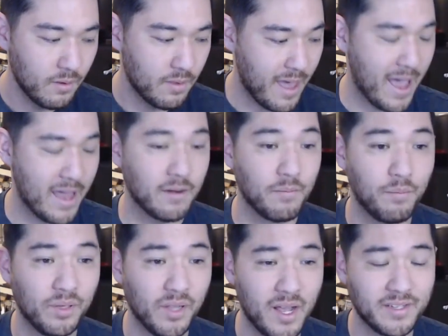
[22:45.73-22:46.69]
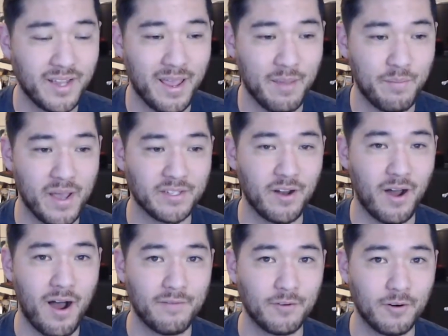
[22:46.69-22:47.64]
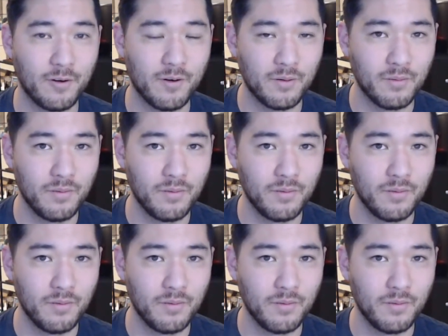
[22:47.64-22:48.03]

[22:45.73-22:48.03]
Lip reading: That plus a best offer,